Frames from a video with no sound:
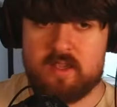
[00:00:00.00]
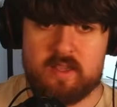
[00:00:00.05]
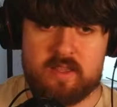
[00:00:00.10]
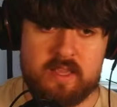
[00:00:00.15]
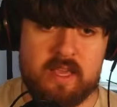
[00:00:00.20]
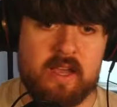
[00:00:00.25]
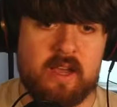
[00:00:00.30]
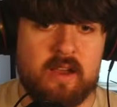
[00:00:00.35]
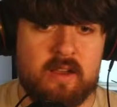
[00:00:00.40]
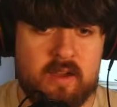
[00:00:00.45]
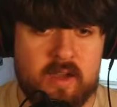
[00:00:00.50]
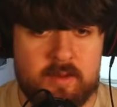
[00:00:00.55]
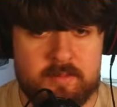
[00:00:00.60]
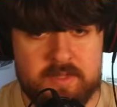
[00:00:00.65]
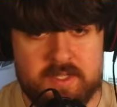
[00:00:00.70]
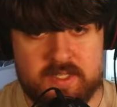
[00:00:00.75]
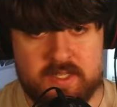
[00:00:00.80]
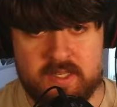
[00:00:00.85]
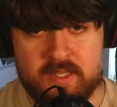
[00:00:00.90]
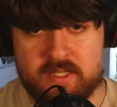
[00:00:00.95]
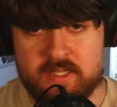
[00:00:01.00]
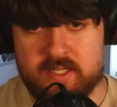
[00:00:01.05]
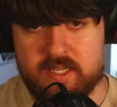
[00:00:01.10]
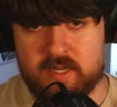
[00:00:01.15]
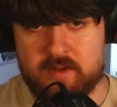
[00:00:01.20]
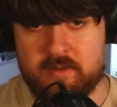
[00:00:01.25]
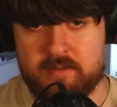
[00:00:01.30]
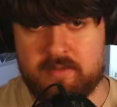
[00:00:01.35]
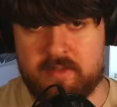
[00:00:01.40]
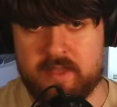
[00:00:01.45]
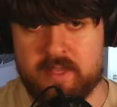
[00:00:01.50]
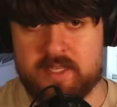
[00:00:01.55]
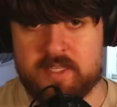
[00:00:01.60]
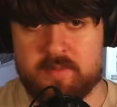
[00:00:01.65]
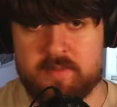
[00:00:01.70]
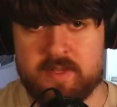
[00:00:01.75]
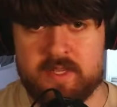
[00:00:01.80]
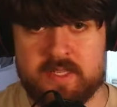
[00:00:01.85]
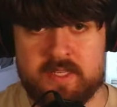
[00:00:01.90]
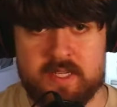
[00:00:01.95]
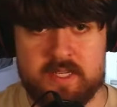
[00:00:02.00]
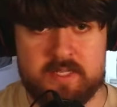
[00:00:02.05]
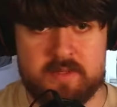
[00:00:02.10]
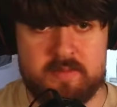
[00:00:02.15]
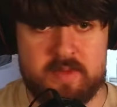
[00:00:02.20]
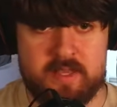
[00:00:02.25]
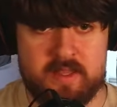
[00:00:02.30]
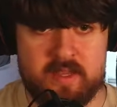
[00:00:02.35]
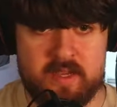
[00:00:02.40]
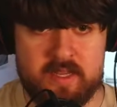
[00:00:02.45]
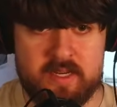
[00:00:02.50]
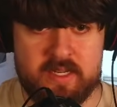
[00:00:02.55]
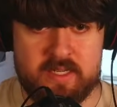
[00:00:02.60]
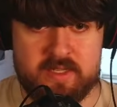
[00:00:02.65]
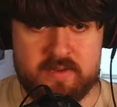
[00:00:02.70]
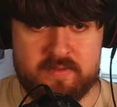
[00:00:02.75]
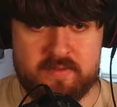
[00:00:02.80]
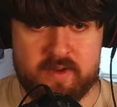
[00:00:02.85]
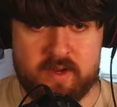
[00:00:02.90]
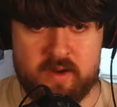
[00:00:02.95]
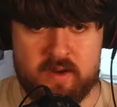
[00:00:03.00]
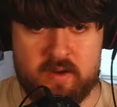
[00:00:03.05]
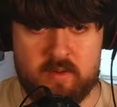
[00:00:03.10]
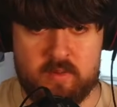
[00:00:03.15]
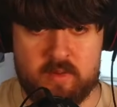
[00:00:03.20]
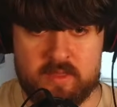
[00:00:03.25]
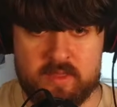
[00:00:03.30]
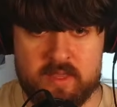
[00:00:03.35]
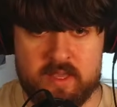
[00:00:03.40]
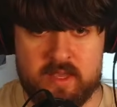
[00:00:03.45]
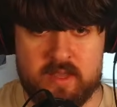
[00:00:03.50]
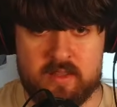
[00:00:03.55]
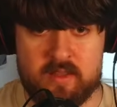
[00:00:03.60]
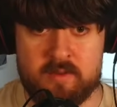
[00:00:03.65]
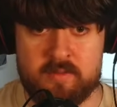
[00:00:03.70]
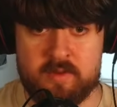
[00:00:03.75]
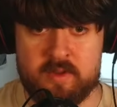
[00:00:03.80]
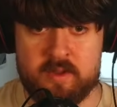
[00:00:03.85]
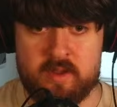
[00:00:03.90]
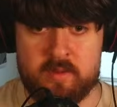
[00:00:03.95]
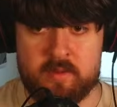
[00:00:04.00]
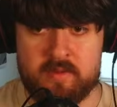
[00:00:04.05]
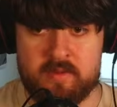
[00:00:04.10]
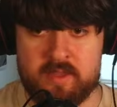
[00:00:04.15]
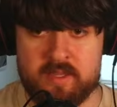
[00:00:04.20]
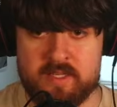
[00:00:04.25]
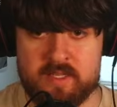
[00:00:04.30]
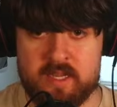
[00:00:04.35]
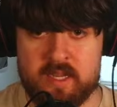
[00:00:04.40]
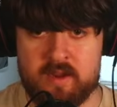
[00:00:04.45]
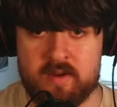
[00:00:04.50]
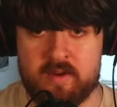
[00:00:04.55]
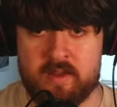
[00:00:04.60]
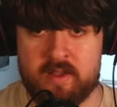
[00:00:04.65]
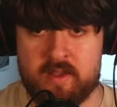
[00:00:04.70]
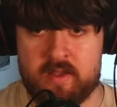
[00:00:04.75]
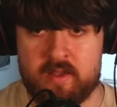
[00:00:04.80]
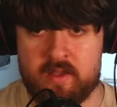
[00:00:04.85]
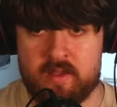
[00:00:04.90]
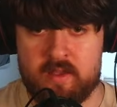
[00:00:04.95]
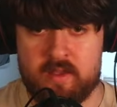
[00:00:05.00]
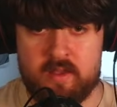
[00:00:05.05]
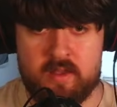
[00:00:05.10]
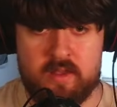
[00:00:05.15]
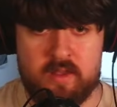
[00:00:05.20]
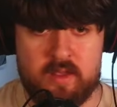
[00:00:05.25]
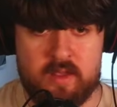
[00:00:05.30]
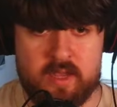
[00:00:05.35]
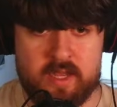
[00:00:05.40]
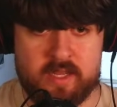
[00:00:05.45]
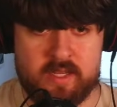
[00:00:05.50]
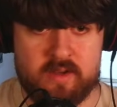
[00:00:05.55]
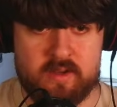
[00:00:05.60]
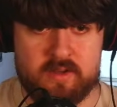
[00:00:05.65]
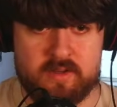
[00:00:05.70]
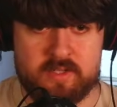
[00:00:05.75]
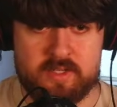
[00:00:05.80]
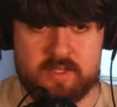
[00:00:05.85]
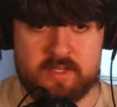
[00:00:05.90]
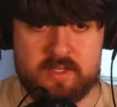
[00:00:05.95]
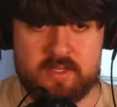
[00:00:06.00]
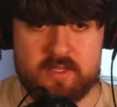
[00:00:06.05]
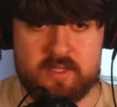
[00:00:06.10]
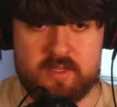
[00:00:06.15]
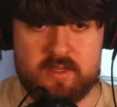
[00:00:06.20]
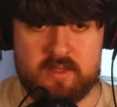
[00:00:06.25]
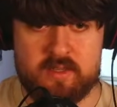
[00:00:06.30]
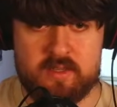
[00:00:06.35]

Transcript: Yeah, I'm just going to stick with this. But it does mean that I need to figure out what the hell I'm doing with this area. I can't just...